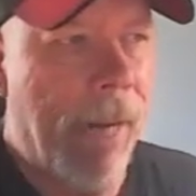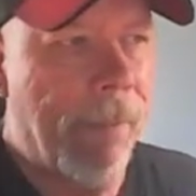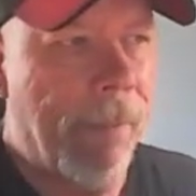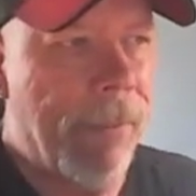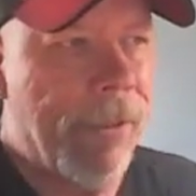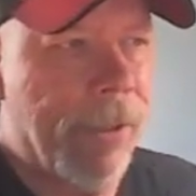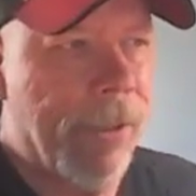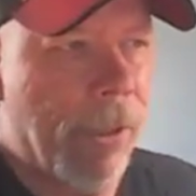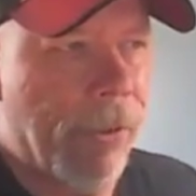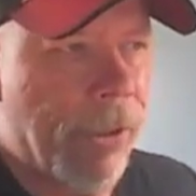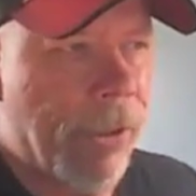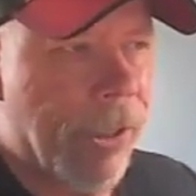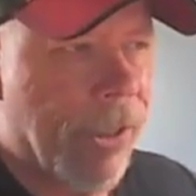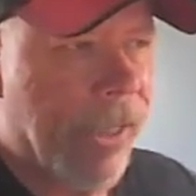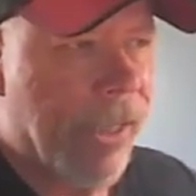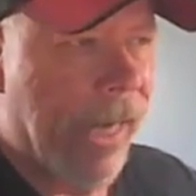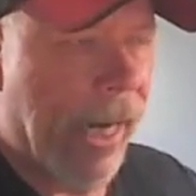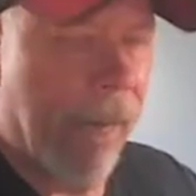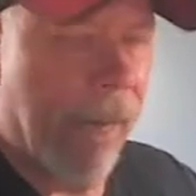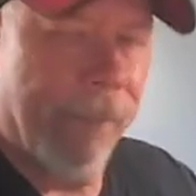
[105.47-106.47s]
So
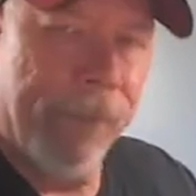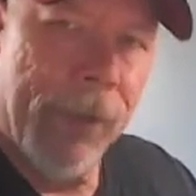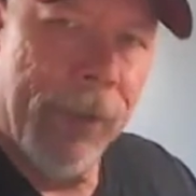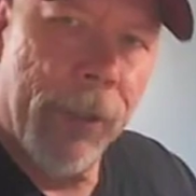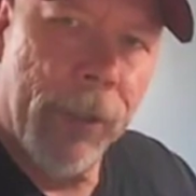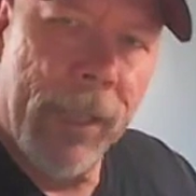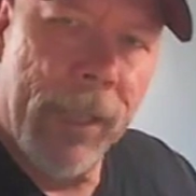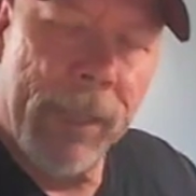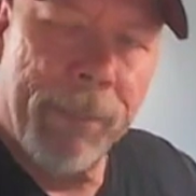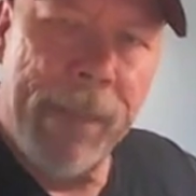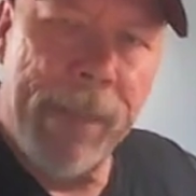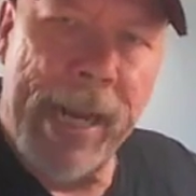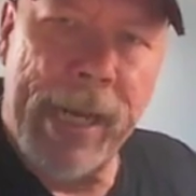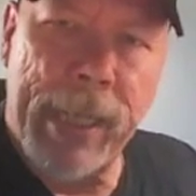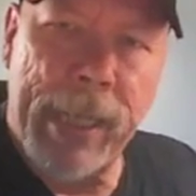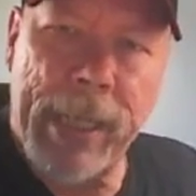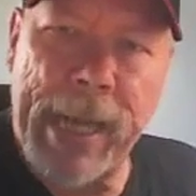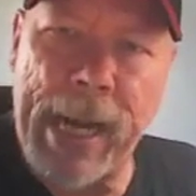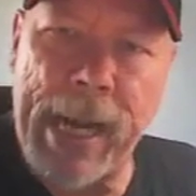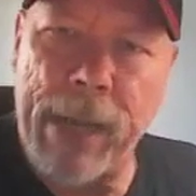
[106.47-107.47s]
just sign up for your
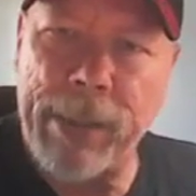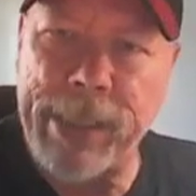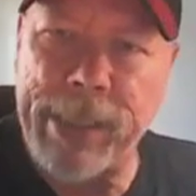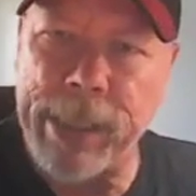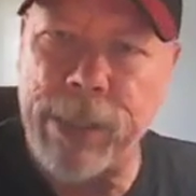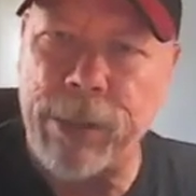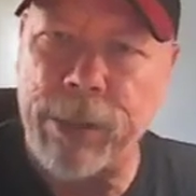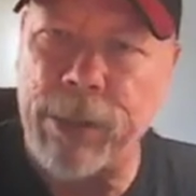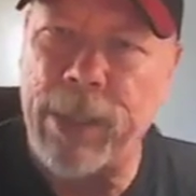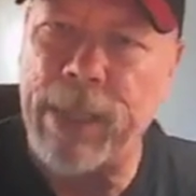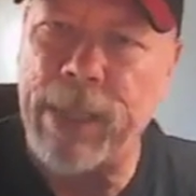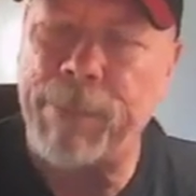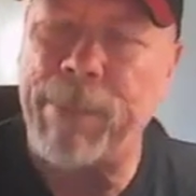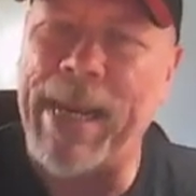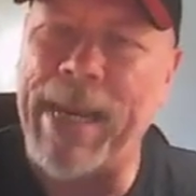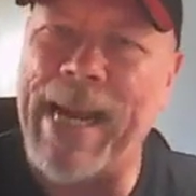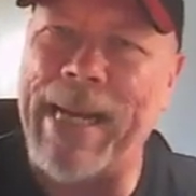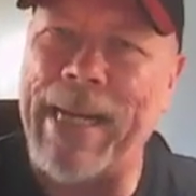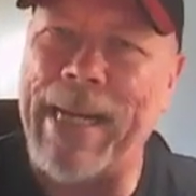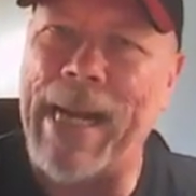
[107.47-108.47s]
ClickBank account, get your
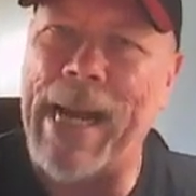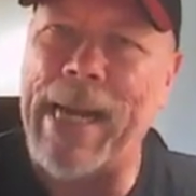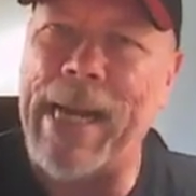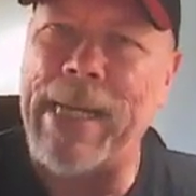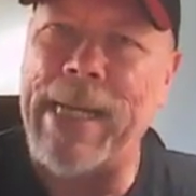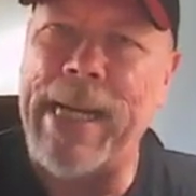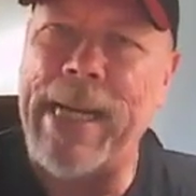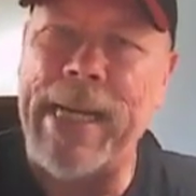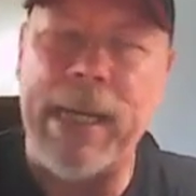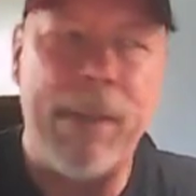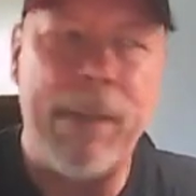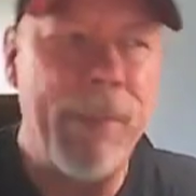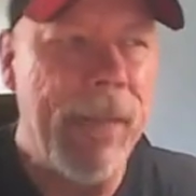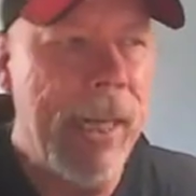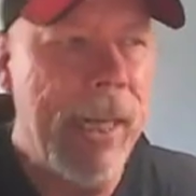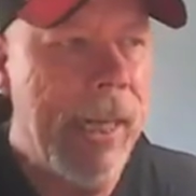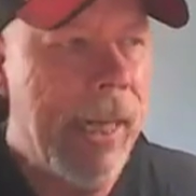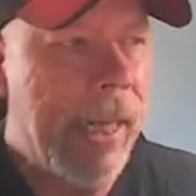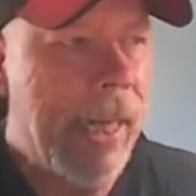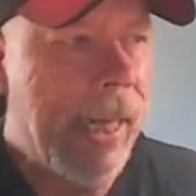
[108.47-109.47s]
ClickBank ID,
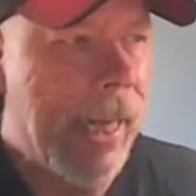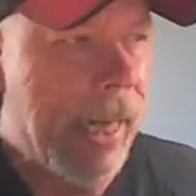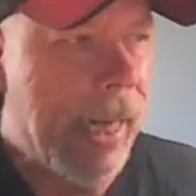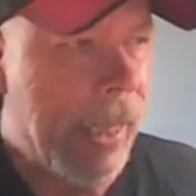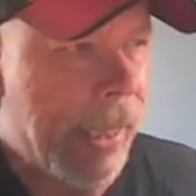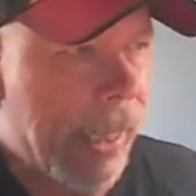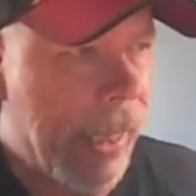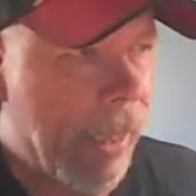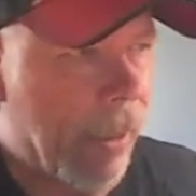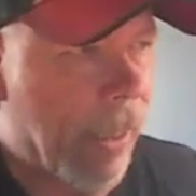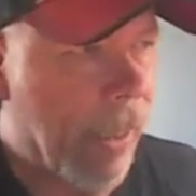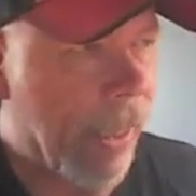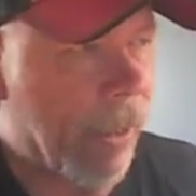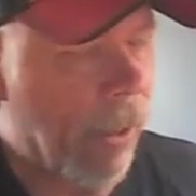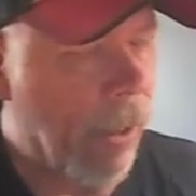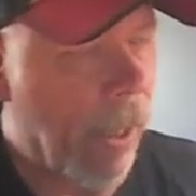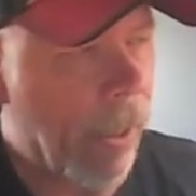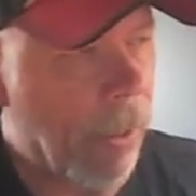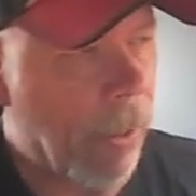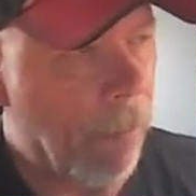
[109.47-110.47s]
and then
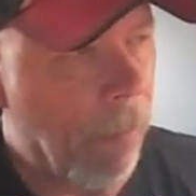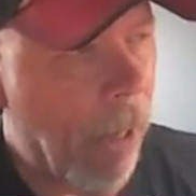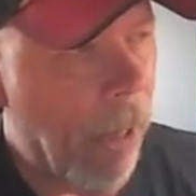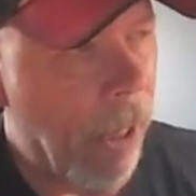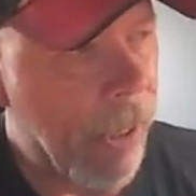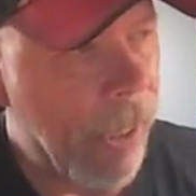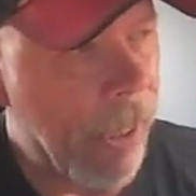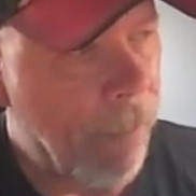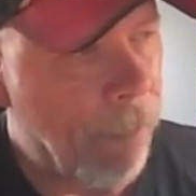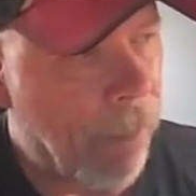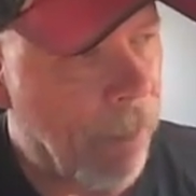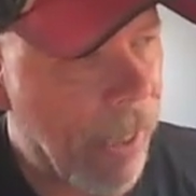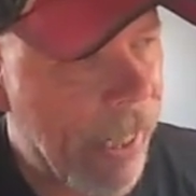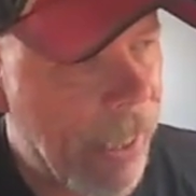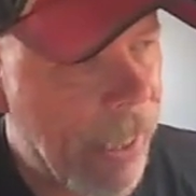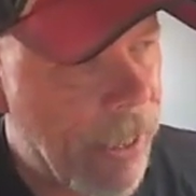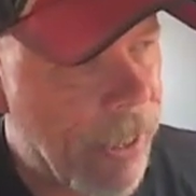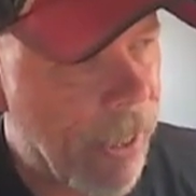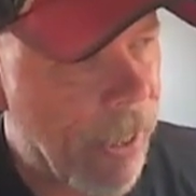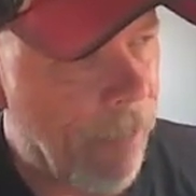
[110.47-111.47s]
click on the
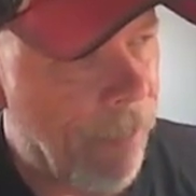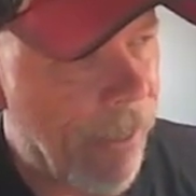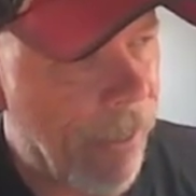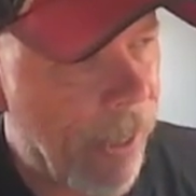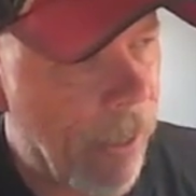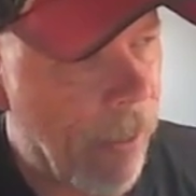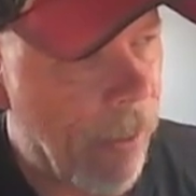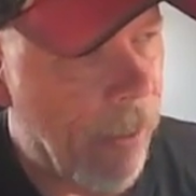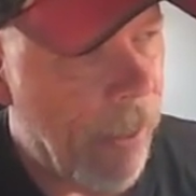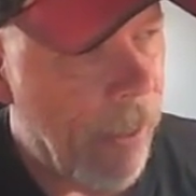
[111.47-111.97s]
marketplace up here.